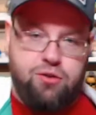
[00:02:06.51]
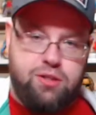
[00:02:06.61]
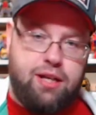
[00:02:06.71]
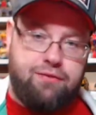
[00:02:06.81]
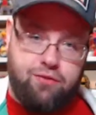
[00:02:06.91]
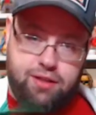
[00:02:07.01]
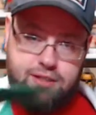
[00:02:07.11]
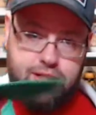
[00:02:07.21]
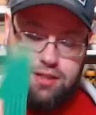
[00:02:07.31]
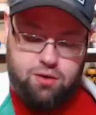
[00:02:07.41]
say for
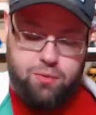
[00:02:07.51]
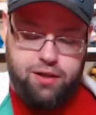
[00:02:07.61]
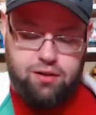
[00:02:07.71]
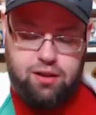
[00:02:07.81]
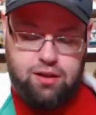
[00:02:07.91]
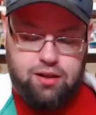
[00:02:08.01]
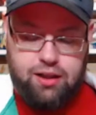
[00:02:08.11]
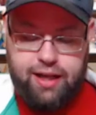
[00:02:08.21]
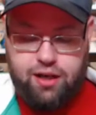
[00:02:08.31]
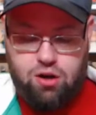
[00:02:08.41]
instance, a real
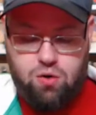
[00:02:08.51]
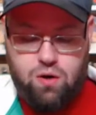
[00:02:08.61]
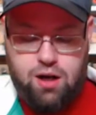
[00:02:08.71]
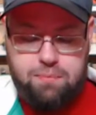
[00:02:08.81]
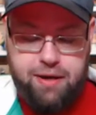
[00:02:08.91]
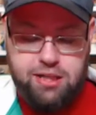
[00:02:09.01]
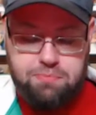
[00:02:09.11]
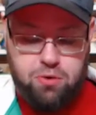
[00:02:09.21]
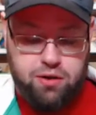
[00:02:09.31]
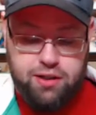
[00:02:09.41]
Lego
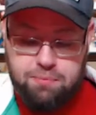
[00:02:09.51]
baseboard,